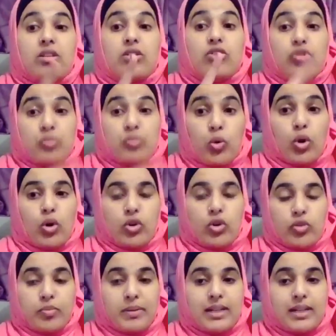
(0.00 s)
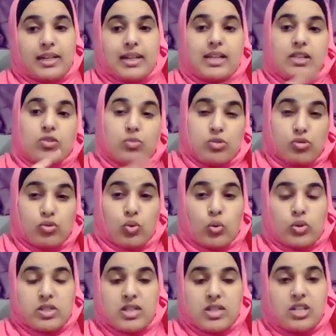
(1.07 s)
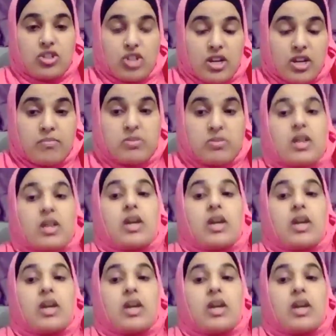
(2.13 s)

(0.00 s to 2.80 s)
the smaller hospital in Leeds, which was called St James,